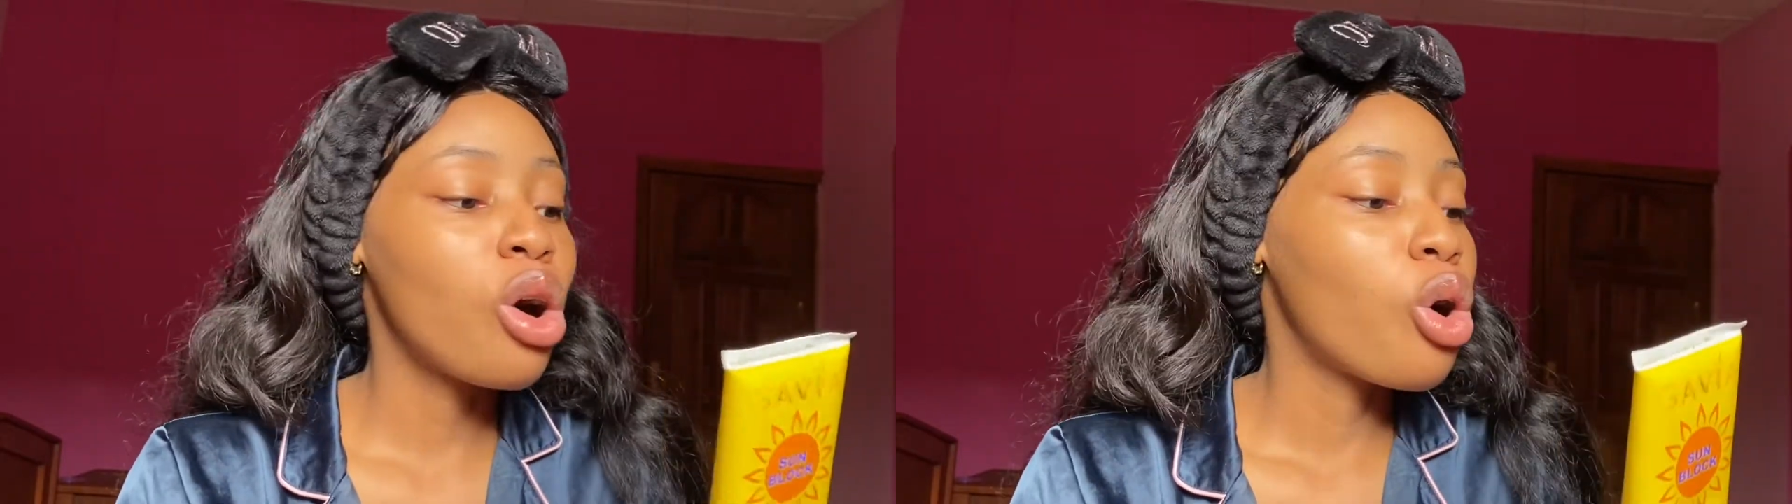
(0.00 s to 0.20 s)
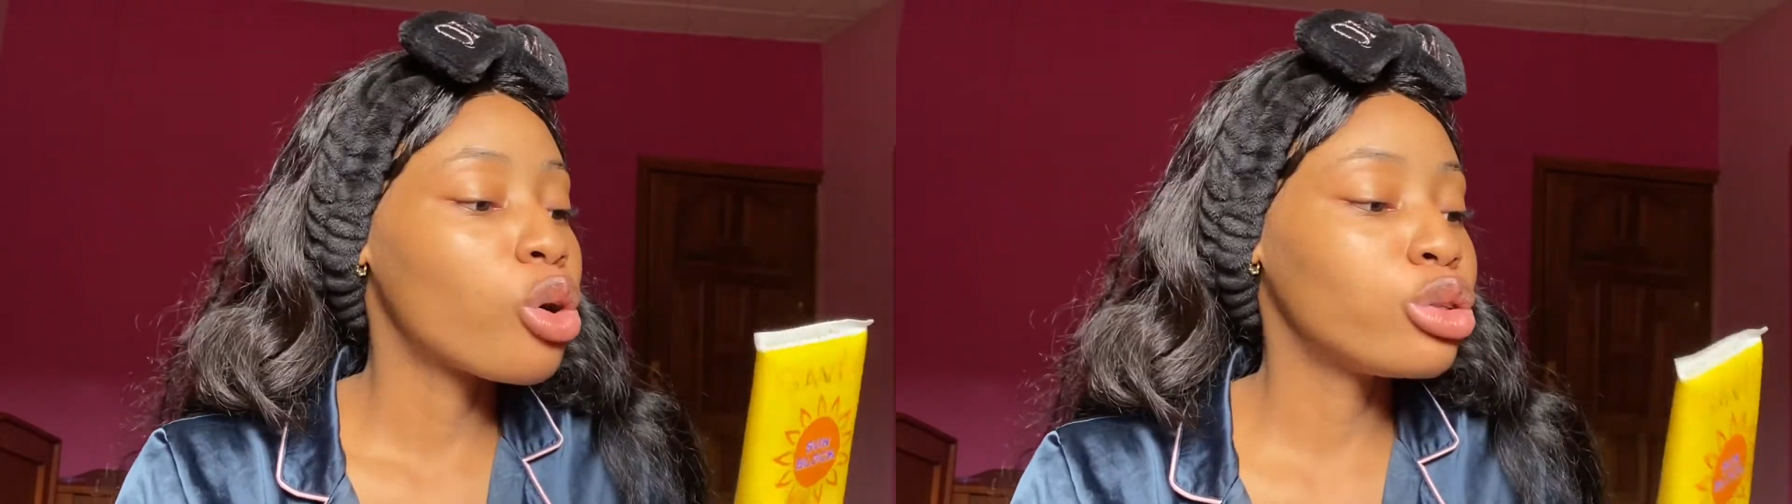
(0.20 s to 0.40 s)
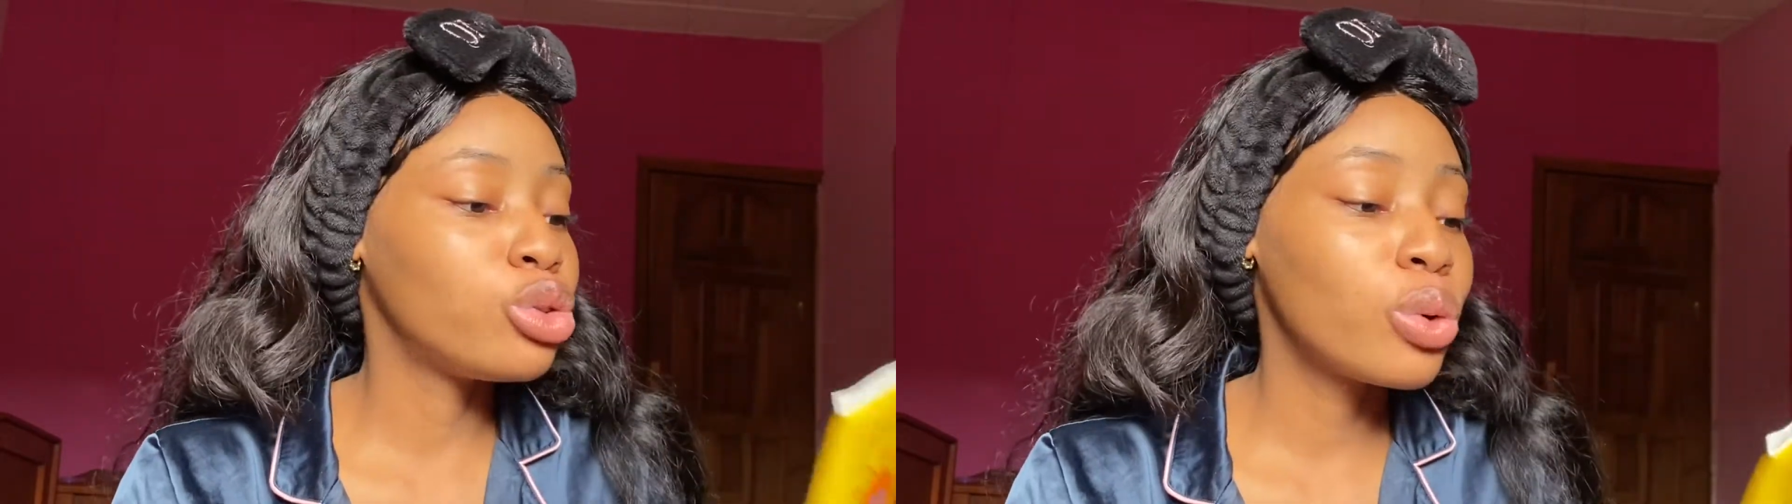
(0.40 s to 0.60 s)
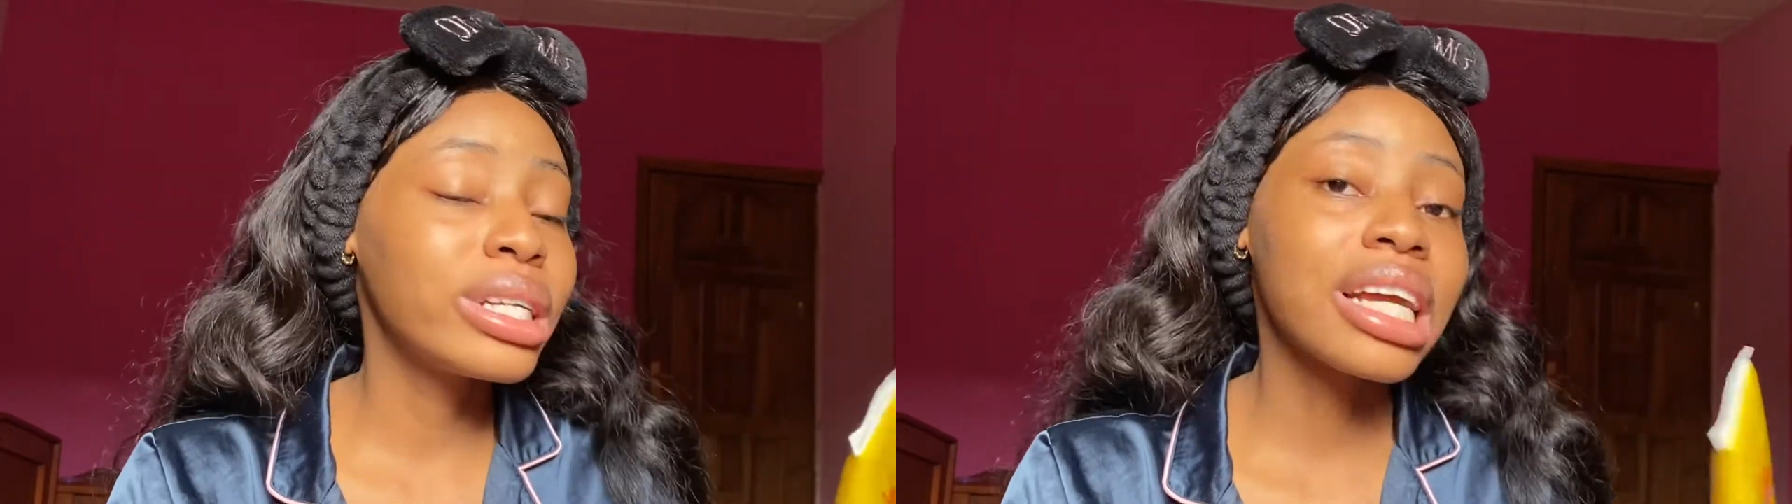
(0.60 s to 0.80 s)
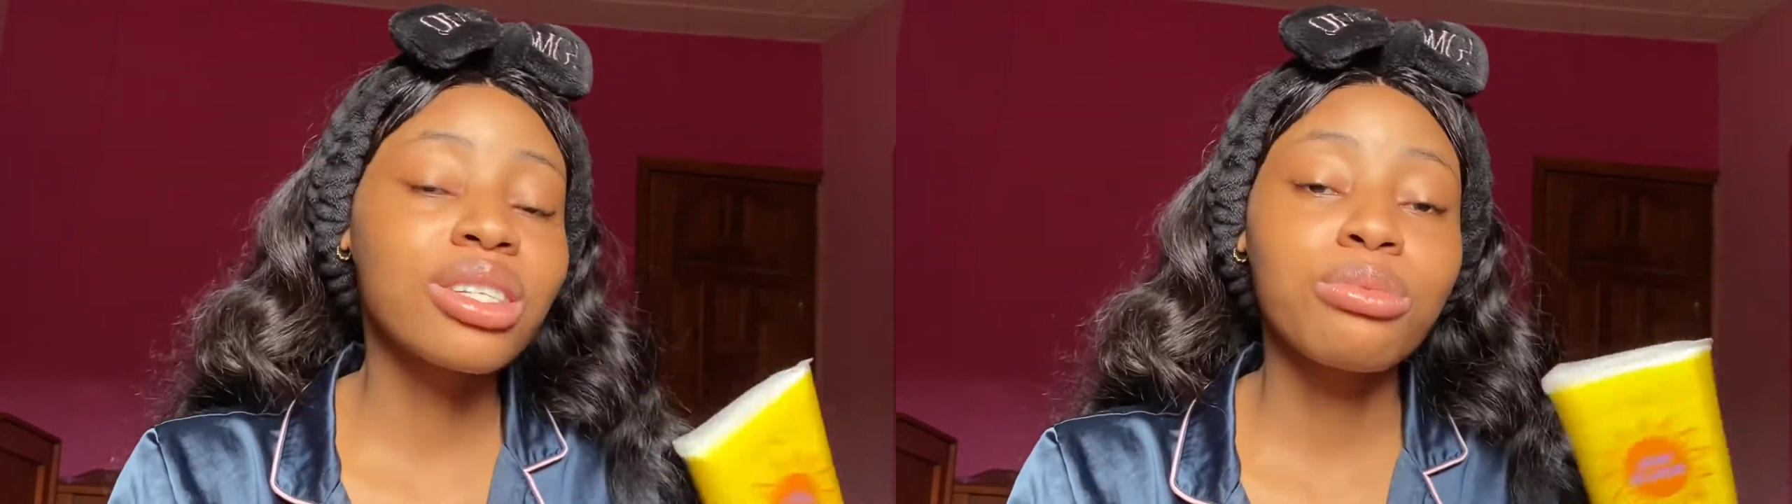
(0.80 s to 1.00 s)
although there are some